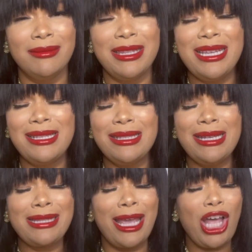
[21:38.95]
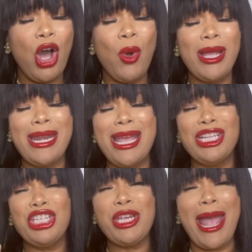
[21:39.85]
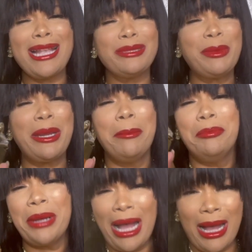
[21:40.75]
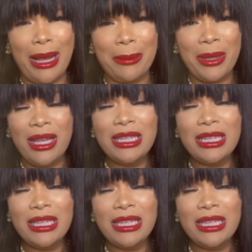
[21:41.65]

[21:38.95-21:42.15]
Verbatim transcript: This is a coconut jasmine bomb.